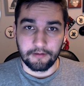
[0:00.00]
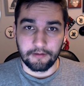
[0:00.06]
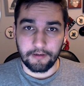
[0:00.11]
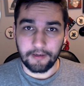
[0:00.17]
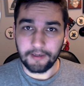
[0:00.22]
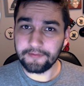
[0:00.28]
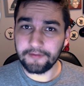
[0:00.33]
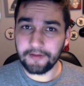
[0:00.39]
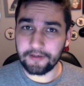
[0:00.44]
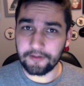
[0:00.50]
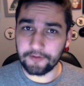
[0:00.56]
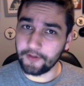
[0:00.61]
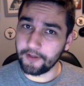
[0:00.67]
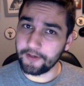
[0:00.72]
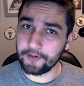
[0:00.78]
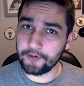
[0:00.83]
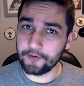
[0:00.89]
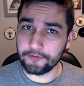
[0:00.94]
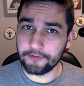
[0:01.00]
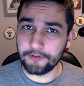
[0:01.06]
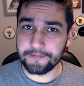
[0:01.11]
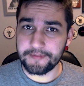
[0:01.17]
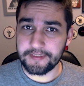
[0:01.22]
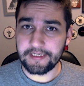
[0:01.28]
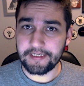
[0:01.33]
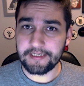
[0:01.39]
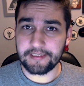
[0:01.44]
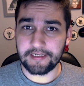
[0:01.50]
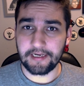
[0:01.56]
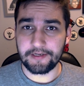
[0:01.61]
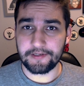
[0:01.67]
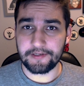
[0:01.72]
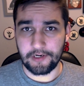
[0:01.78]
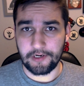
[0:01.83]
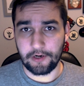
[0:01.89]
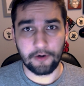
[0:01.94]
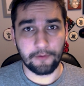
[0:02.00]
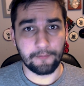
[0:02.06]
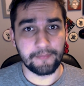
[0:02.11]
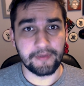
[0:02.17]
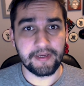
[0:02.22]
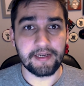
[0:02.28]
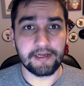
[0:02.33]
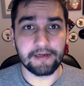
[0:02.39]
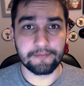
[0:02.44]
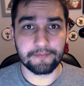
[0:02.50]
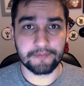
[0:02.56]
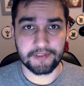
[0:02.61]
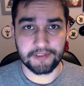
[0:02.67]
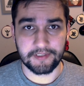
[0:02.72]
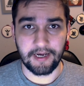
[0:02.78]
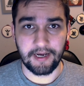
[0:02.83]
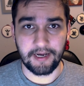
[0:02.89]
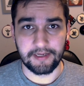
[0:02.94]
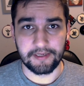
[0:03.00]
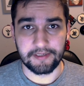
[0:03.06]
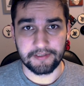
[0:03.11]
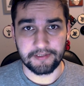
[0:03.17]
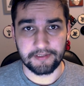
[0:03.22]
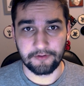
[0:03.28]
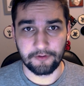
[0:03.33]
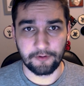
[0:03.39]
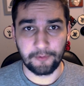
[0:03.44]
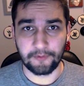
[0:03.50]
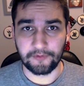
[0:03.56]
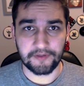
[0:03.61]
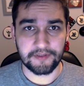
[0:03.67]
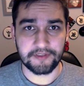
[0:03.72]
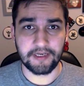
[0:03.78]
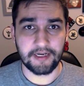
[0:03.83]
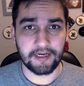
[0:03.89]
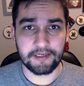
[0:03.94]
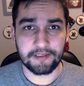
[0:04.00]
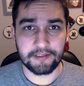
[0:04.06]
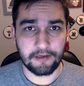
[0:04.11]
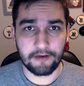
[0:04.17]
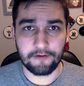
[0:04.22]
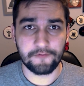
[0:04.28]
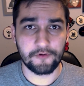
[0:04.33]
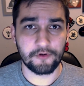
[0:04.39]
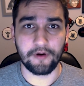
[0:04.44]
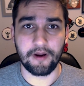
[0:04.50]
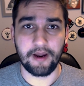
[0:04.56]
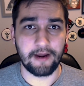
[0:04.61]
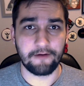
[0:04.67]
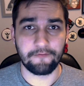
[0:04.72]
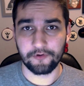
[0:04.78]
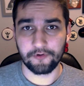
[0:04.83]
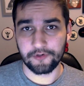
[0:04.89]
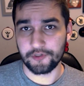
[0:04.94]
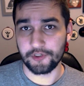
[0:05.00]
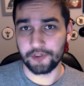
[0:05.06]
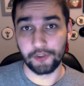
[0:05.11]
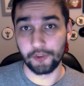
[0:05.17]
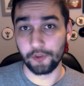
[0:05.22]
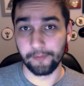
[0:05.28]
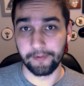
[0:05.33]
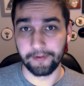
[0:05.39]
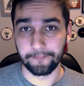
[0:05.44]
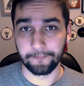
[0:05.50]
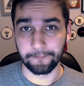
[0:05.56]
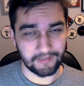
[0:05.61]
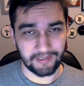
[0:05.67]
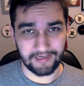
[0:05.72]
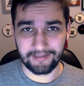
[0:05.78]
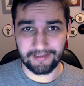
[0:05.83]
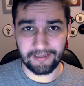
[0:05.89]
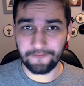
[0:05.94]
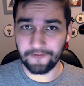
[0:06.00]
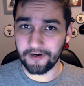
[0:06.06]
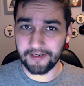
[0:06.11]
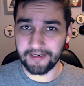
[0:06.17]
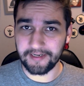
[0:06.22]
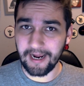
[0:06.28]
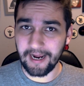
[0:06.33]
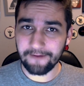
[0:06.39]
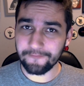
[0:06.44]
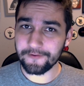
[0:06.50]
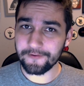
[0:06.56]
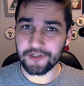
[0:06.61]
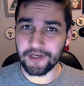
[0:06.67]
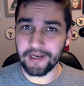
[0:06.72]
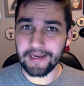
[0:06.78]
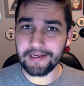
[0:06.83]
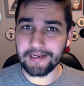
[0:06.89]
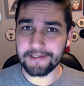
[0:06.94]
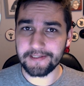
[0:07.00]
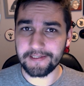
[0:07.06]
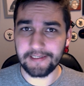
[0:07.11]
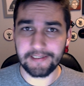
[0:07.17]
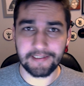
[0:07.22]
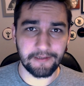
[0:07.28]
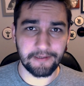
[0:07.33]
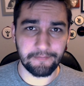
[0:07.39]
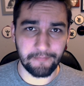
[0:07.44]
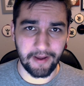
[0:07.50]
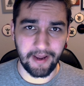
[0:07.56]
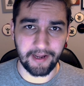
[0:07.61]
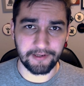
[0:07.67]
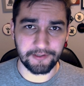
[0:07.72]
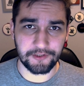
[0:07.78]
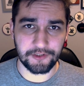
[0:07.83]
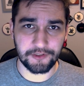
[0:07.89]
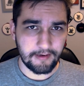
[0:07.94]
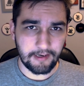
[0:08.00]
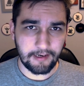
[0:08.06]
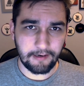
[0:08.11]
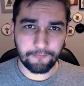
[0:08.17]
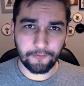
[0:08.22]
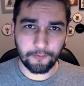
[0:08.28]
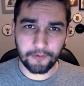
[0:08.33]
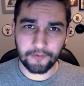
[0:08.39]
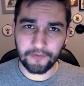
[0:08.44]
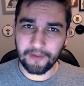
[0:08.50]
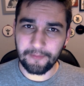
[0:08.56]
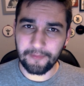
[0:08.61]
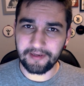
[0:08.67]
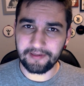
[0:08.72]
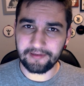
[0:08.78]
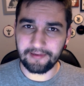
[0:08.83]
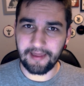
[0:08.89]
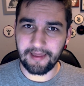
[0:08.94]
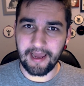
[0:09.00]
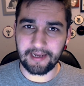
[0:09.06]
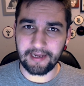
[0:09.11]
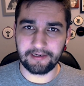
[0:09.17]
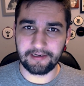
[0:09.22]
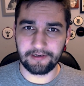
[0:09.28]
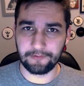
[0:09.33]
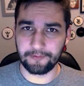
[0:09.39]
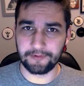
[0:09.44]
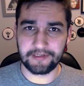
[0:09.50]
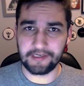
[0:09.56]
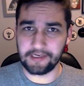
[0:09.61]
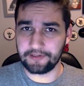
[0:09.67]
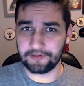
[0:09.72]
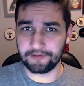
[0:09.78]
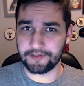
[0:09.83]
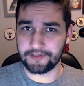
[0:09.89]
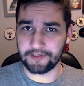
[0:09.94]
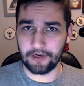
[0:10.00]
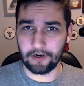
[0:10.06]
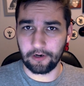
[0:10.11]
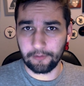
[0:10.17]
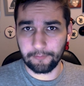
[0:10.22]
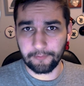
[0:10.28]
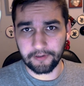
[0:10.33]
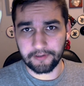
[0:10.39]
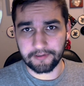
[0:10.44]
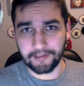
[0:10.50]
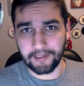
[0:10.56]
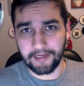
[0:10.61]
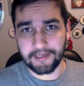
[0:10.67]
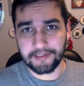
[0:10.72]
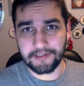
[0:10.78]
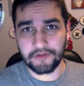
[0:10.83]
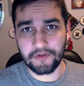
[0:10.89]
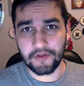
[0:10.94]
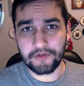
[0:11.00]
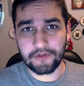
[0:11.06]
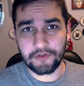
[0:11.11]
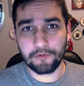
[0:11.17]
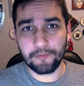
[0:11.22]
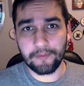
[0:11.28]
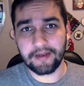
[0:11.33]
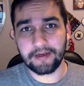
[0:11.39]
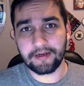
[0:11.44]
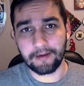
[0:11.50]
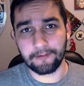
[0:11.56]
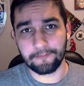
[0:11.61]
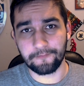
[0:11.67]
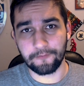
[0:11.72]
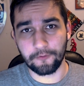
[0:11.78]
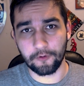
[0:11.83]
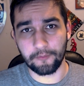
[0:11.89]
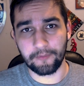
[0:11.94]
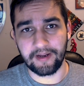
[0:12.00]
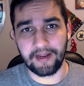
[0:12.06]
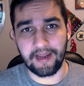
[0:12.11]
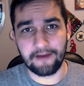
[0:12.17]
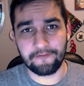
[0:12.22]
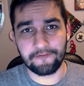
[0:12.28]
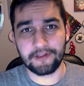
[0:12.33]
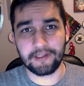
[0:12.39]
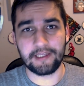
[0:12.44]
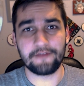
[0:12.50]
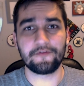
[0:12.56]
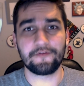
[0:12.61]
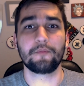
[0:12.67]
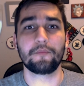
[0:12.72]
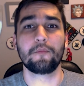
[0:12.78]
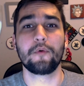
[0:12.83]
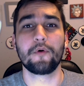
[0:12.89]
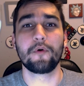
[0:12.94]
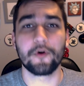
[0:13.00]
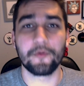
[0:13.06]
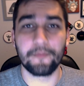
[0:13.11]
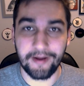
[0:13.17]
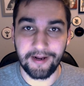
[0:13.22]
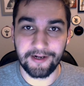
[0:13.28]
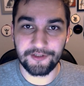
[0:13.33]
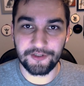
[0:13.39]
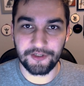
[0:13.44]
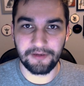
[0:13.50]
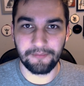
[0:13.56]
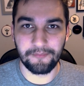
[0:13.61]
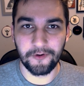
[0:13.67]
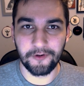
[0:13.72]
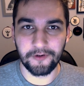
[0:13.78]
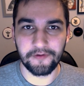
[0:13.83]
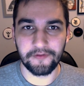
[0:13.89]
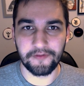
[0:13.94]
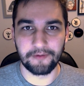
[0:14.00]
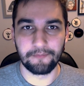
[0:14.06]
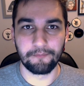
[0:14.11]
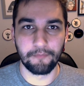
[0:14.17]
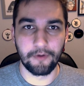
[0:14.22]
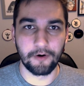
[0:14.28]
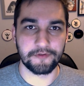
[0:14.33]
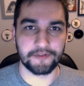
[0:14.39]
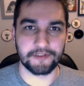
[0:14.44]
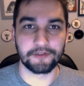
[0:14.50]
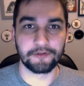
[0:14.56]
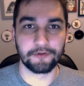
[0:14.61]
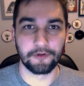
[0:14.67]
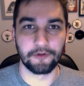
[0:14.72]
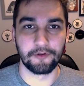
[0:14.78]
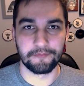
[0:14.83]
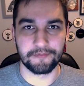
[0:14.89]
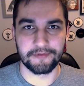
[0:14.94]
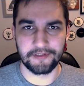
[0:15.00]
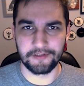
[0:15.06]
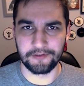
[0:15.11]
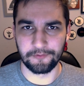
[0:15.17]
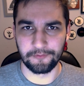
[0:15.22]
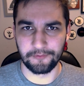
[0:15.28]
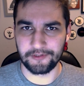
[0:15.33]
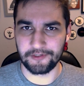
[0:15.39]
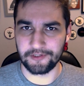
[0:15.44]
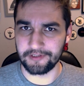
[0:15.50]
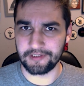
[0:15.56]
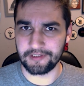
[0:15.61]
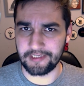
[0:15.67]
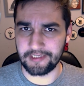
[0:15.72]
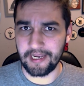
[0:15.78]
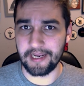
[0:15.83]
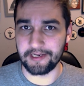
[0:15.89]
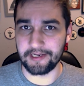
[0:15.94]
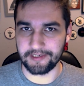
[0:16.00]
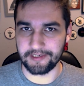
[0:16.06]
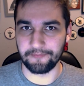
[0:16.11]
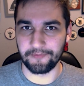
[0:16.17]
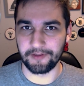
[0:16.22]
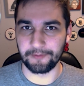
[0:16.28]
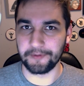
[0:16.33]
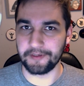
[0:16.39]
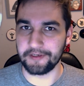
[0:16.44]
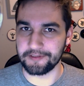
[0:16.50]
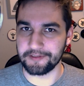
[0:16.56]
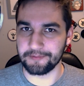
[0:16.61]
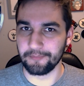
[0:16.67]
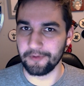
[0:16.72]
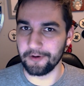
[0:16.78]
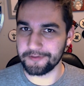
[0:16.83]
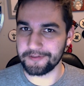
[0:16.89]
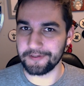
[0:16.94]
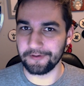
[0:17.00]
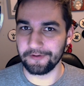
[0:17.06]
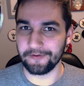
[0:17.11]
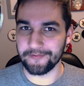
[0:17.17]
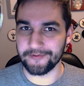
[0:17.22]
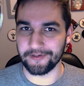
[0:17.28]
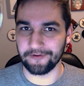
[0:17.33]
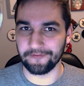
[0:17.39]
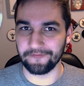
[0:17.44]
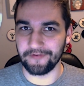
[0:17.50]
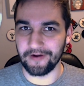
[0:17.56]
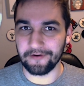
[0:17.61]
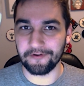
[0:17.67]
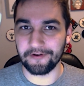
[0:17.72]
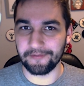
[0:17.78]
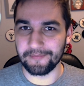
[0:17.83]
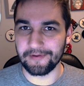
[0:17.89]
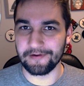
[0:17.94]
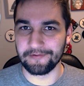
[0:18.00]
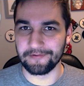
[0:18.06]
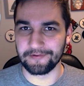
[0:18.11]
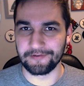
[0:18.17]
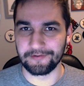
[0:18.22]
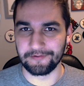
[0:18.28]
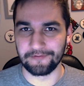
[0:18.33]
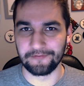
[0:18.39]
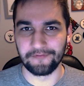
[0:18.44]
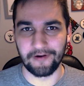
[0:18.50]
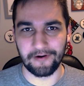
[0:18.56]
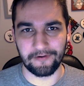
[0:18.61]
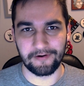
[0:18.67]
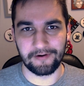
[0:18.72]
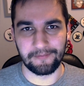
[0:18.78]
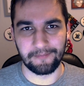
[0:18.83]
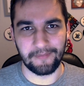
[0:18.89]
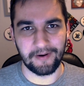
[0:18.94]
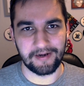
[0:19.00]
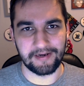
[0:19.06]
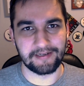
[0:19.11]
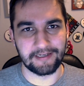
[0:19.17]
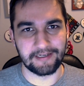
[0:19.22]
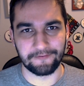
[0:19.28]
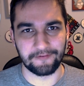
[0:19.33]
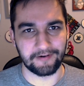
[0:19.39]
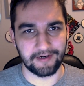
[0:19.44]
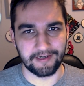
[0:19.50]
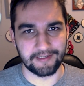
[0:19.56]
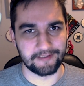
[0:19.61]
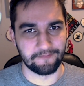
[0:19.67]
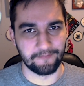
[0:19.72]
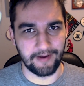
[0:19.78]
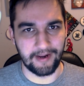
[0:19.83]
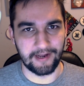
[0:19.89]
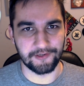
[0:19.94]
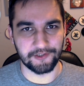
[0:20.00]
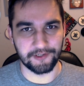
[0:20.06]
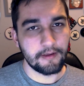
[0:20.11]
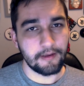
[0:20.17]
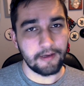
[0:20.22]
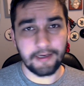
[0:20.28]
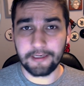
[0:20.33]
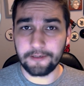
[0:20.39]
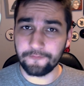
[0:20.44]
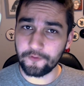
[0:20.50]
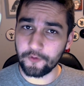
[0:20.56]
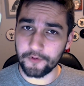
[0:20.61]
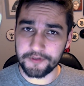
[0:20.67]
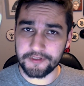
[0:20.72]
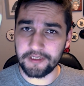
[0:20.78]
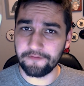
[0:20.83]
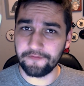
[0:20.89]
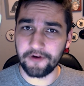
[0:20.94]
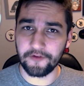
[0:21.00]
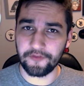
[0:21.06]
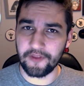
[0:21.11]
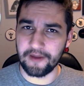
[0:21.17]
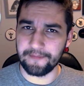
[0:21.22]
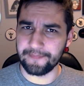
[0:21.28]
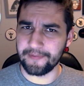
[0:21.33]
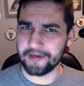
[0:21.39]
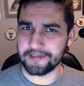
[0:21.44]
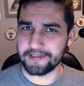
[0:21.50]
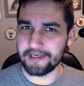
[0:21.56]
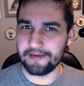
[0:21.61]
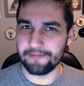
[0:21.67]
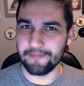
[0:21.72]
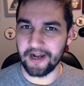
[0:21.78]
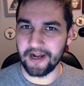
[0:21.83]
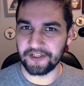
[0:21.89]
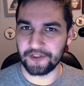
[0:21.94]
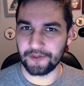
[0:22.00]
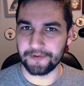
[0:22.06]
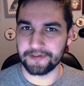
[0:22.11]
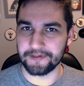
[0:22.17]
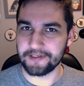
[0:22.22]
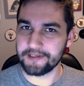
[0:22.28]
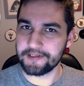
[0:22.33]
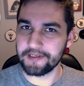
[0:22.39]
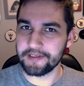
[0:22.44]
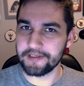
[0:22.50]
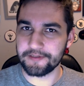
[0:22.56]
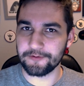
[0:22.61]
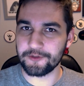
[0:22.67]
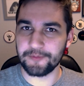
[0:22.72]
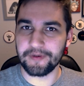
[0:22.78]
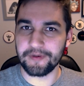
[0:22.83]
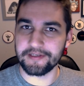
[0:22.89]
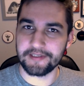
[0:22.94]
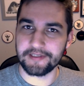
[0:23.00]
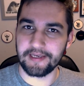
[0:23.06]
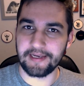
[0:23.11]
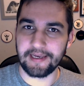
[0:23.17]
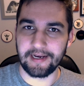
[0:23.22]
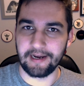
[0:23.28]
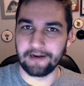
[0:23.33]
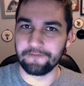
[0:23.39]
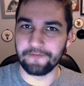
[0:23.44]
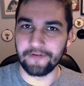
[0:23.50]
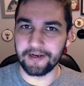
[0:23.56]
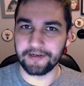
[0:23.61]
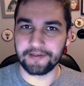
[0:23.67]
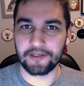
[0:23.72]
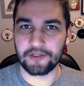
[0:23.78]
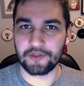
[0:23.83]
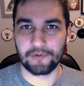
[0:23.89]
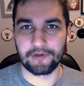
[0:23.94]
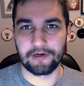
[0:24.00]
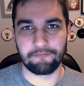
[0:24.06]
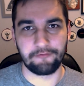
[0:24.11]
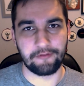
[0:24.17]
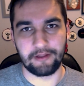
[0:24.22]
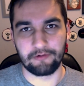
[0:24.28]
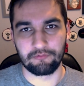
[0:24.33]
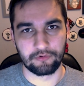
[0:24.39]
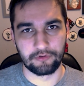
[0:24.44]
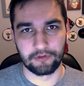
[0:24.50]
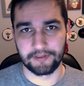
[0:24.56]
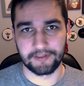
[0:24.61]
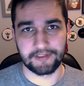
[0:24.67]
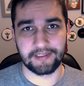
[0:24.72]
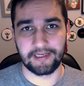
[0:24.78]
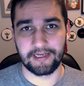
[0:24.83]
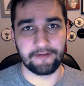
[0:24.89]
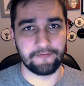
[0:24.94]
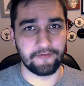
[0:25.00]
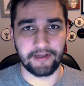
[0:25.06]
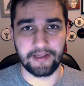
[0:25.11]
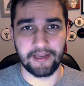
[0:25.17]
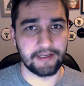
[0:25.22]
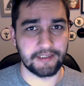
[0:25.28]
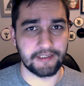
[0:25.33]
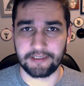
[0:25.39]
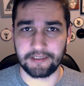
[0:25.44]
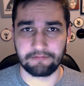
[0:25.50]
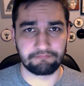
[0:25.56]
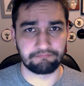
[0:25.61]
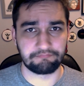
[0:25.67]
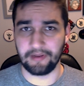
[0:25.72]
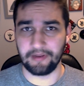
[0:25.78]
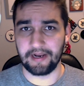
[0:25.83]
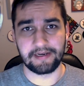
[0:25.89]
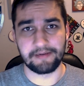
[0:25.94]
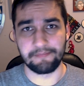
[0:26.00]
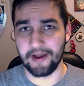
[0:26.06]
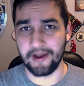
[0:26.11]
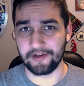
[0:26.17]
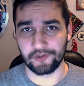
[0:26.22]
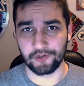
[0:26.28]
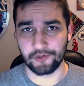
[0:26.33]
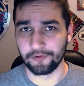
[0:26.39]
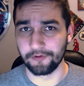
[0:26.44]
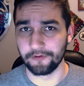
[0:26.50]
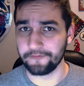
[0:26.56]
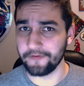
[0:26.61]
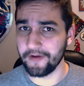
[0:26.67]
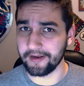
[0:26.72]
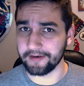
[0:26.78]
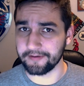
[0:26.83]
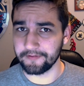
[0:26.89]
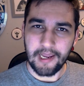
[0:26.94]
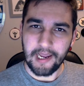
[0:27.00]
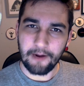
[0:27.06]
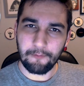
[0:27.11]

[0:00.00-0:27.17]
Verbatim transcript: Unlike a lot of golems, these guys are medium-sized. They're about the size of your average human, and they've got an average AC to match. However, what they might lack in a ridiculous armor class, they do make up for by having even more magic immunity than most golems do, which is saying something because most golems are very immune to very many different kinds of magic. And of course, they've got that pesky magic resistance, which means they get advantage whenever they roll a save against any magical effect.